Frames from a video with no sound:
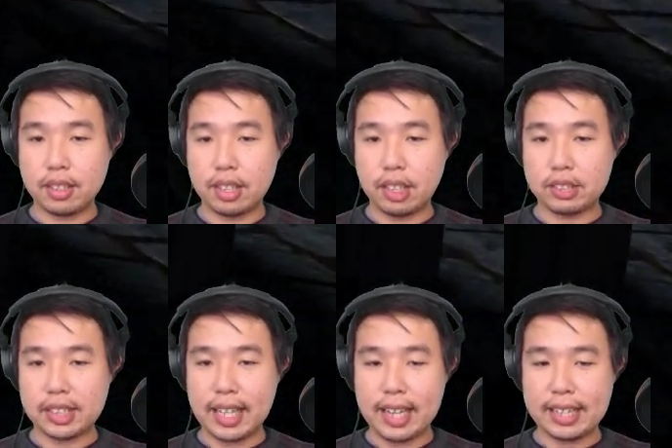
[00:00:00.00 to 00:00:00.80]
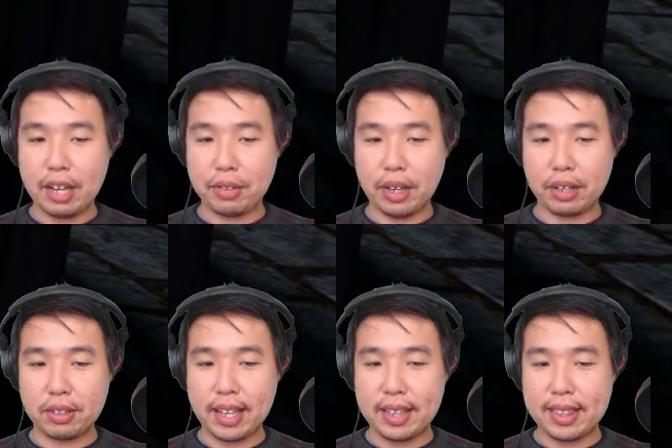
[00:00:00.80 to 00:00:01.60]
Oh, it's a guy down there.
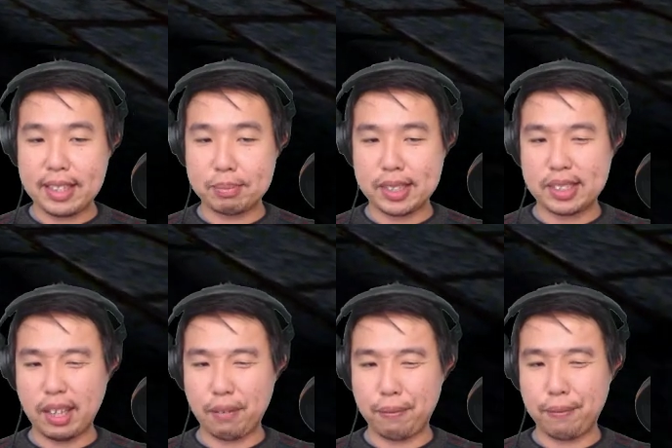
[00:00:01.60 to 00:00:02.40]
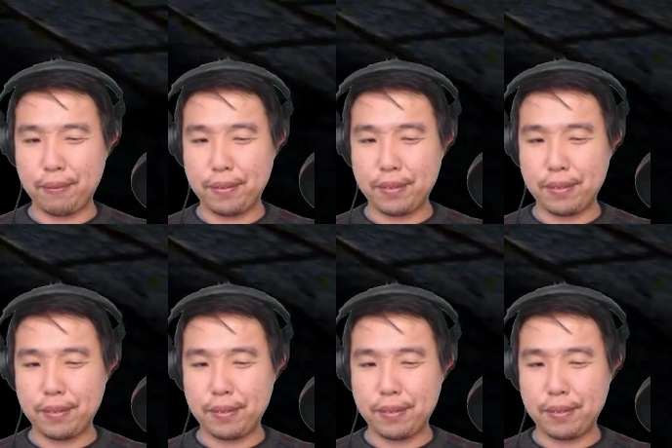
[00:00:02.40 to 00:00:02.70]
Okay, I think I'm safe.